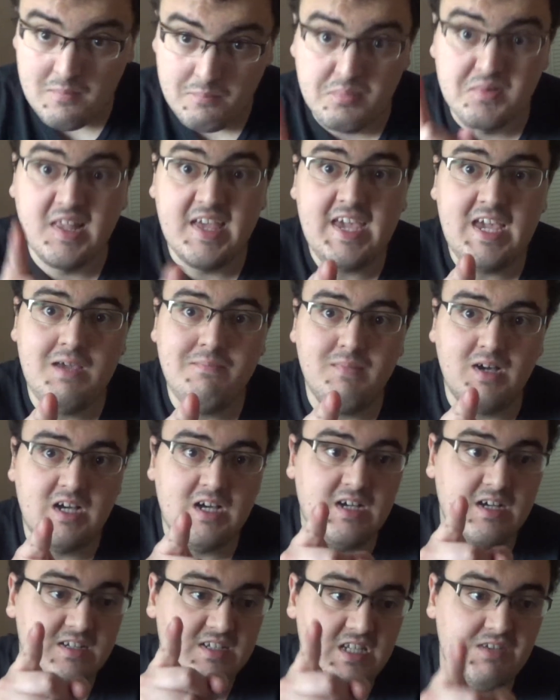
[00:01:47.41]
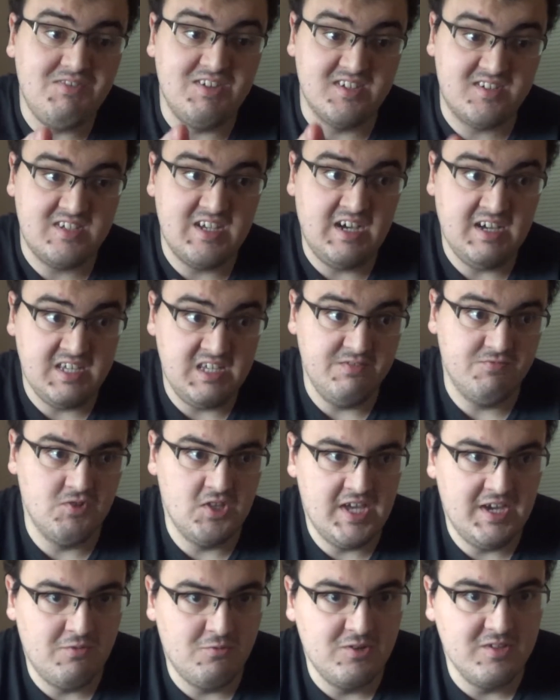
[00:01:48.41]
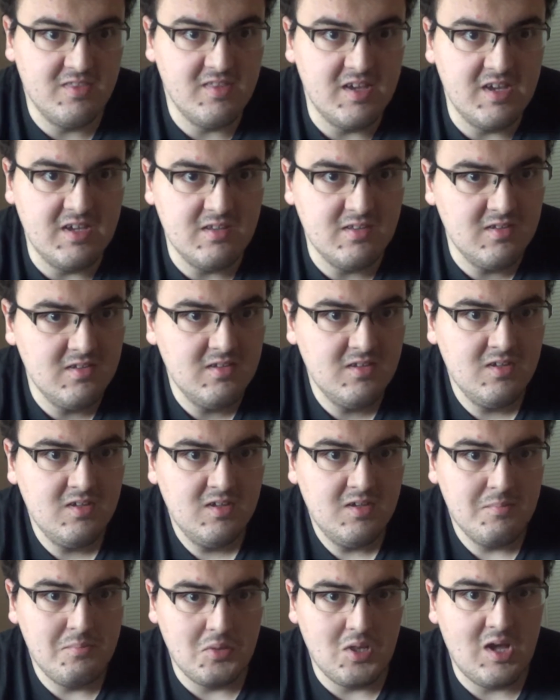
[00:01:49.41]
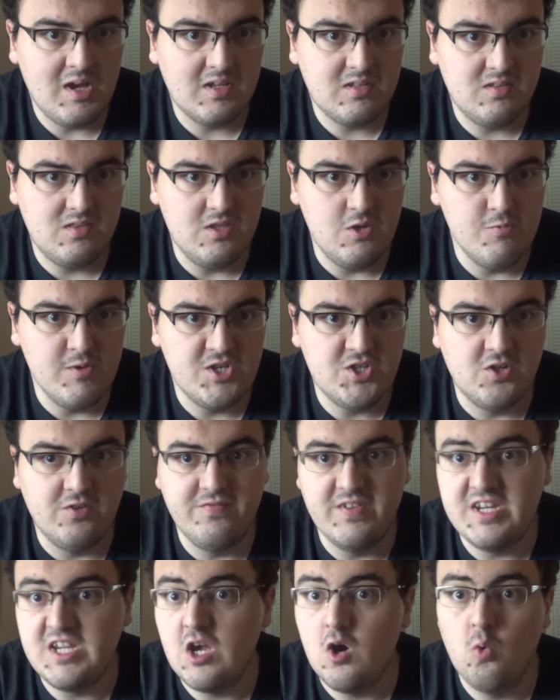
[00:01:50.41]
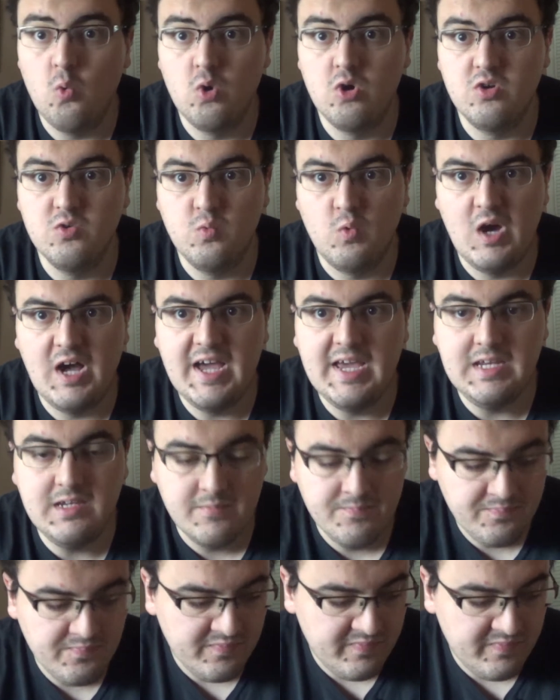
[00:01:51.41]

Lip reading: Blame TV Asahi for that one. They blocked the original video worldwide.